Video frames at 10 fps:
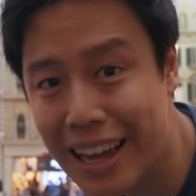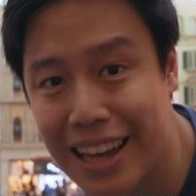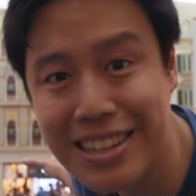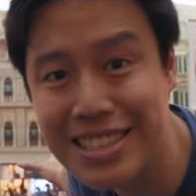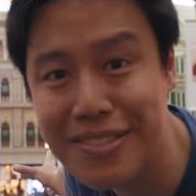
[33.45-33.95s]

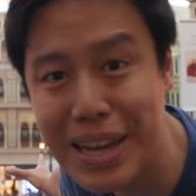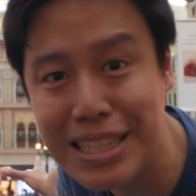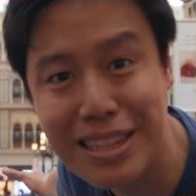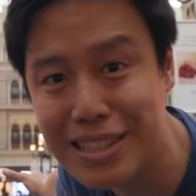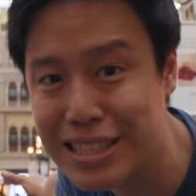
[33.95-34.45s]
That looks
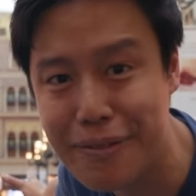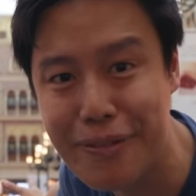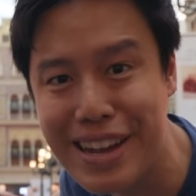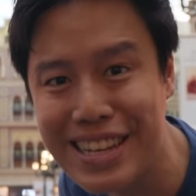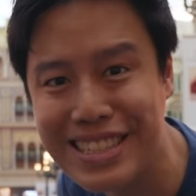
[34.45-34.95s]
amazing, looks like
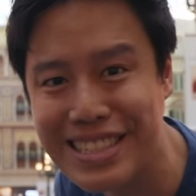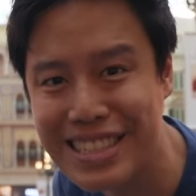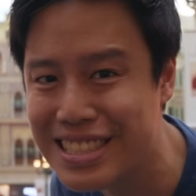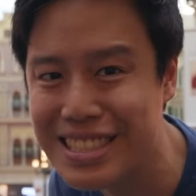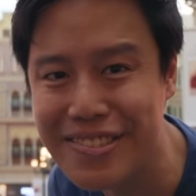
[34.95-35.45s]
Venice.
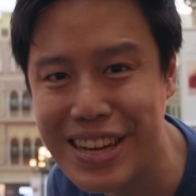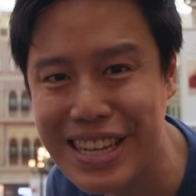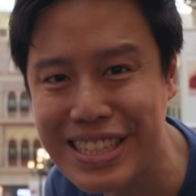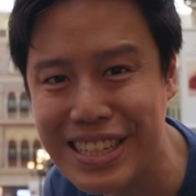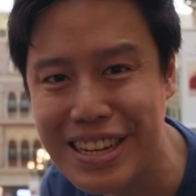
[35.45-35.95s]
This is
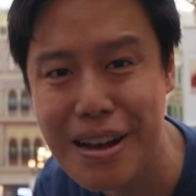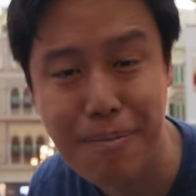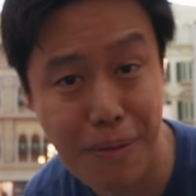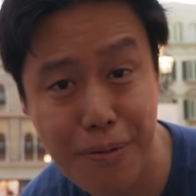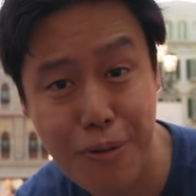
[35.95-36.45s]
amazing.
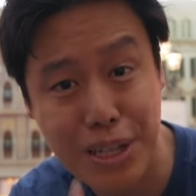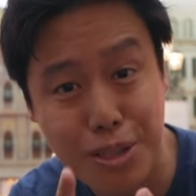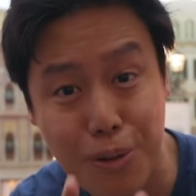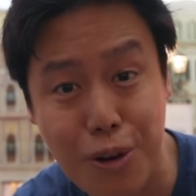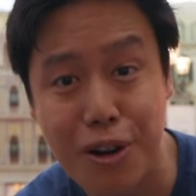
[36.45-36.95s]
But before we
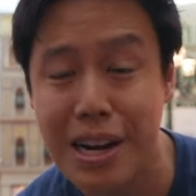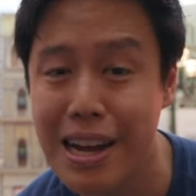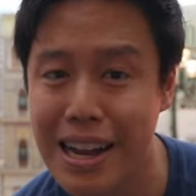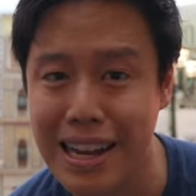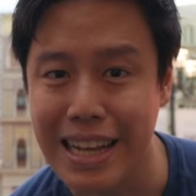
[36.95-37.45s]
explore,
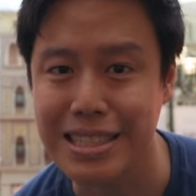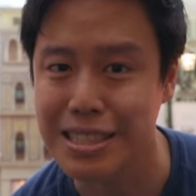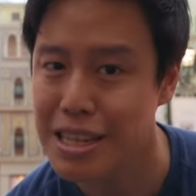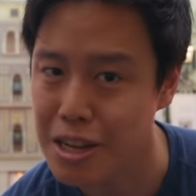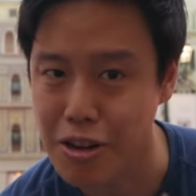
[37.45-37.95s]

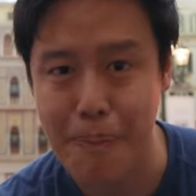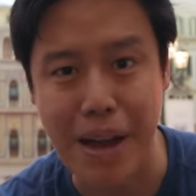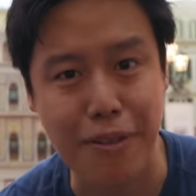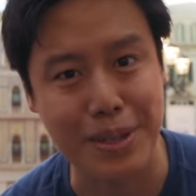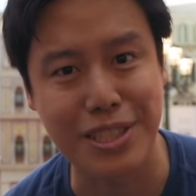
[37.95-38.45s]
let's go
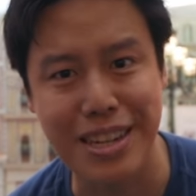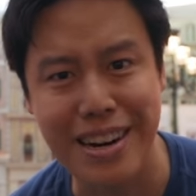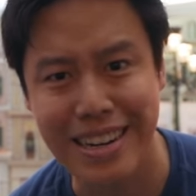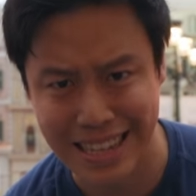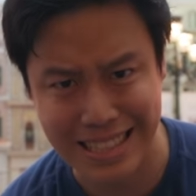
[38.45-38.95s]
back from the
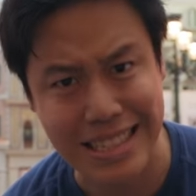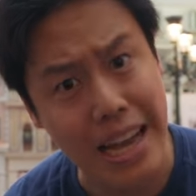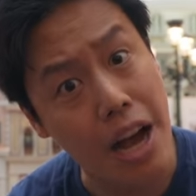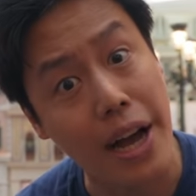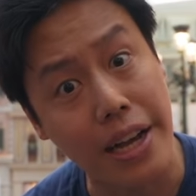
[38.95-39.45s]
start and see
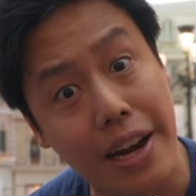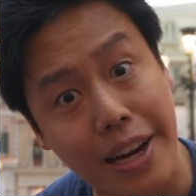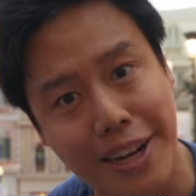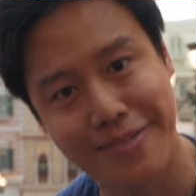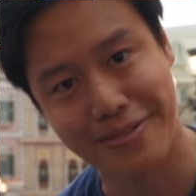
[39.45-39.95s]
how I got
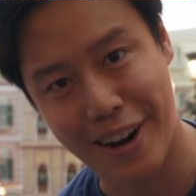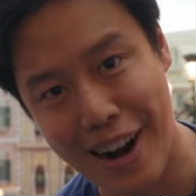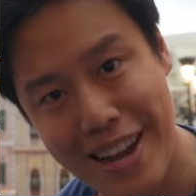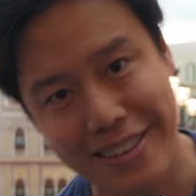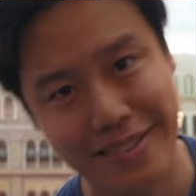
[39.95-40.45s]
here, all right?